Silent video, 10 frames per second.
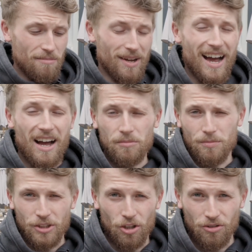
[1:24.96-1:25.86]
My arms,
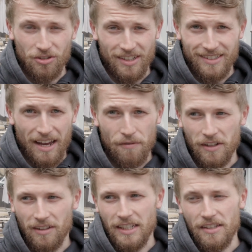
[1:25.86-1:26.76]
my shoulders are
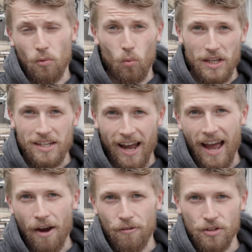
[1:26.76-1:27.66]
definitely the weaker
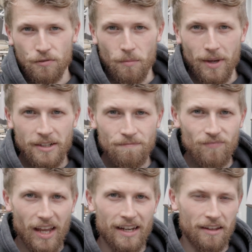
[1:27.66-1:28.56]
areas for me,
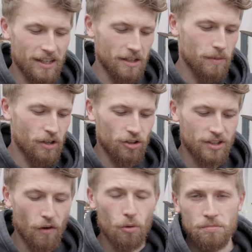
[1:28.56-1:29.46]
and I think because
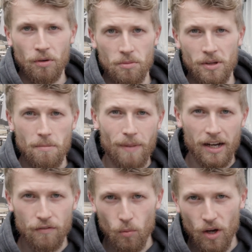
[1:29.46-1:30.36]
I've always put them at the
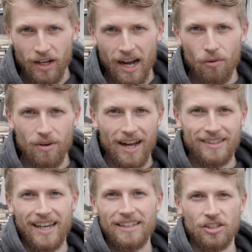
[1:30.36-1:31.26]
back of a workout, I
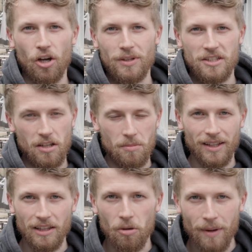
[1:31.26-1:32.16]
tend to go into them a
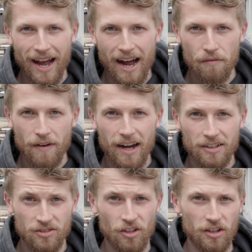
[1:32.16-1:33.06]
little bit half-assed,
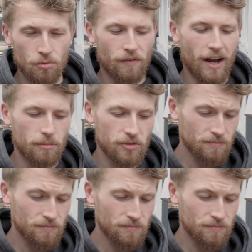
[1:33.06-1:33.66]
certainly with arms.